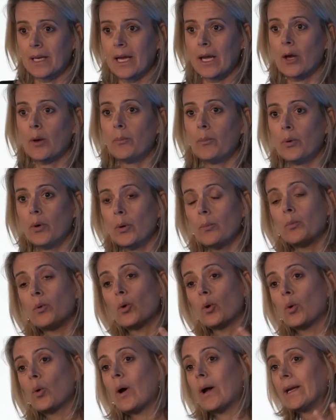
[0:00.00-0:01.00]
And we
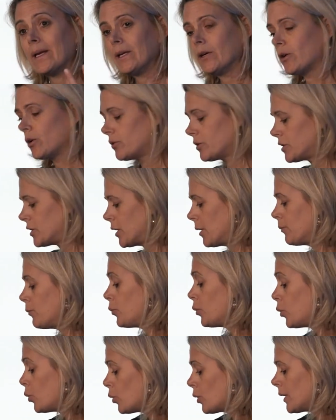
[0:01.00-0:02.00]
can explain
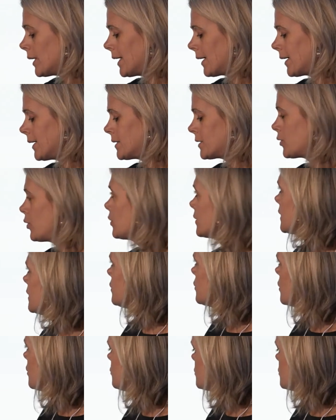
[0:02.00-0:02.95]
why they